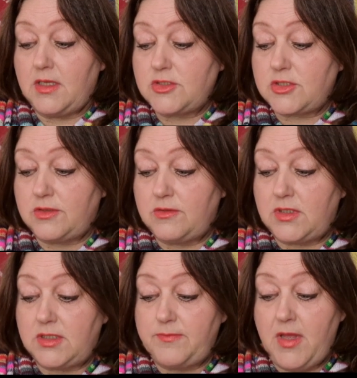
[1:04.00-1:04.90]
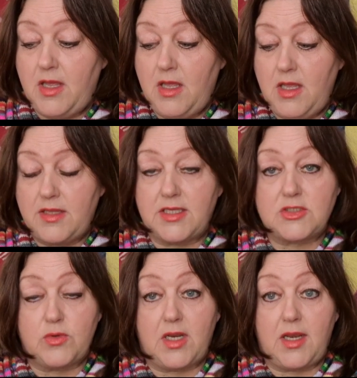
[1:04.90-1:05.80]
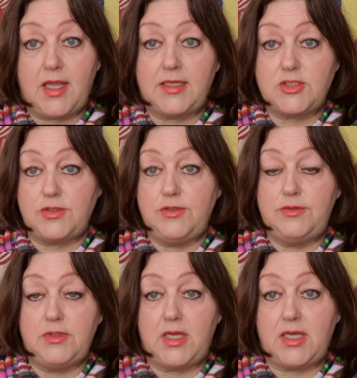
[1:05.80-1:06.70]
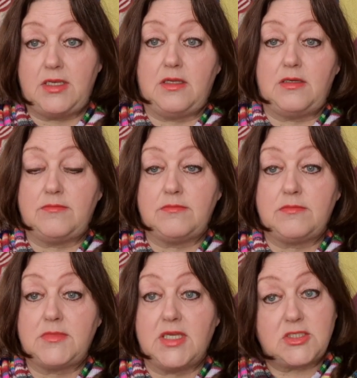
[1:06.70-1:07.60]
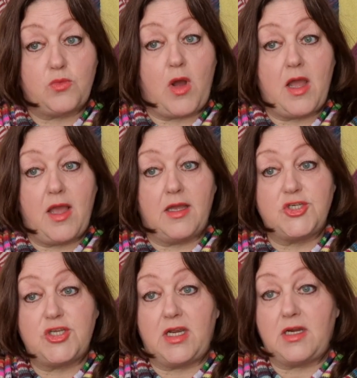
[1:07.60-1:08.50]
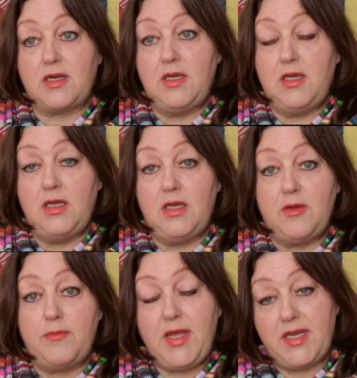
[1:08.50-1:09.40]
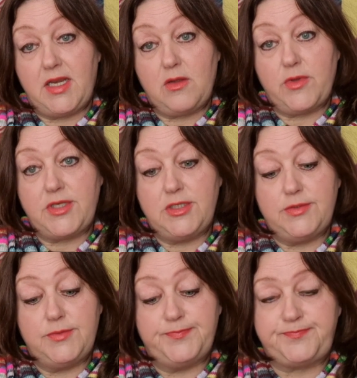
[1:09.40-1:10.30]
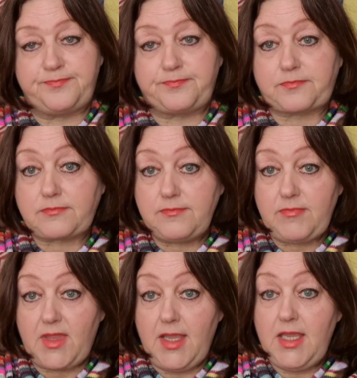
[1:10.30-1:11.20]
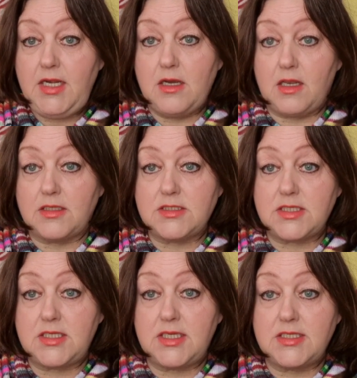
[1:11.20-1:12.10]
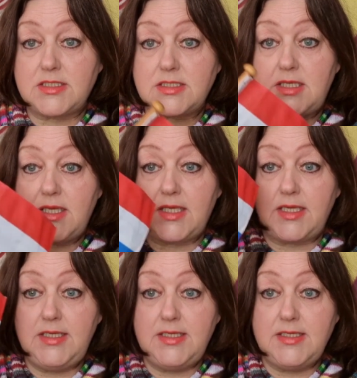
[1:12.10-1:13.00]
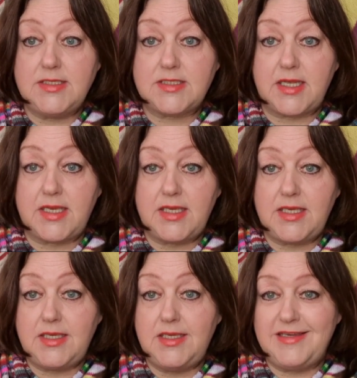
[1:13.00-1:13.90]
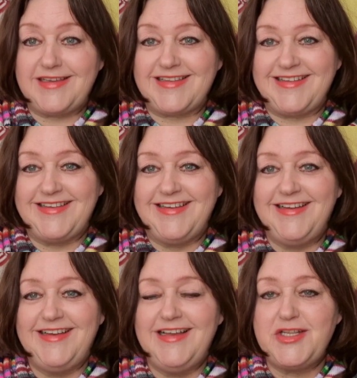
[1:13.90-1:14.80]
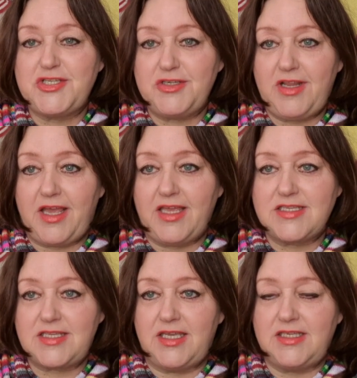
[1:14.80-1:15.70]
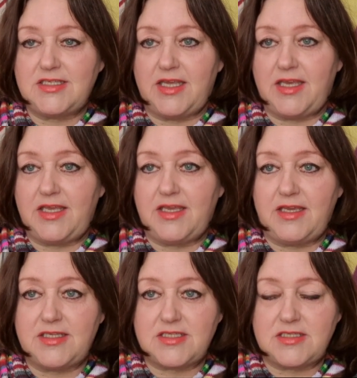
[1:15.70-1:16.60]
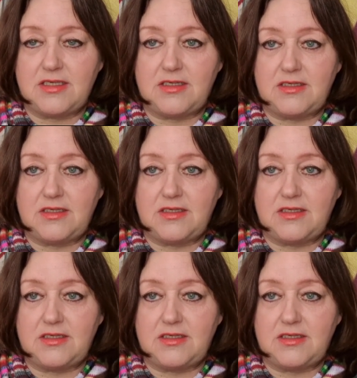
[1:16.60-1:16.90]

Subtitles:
So that's what I like to do, and that's why I share my knitting with you. In Holland, it is King's Day. Today is King's Day. It's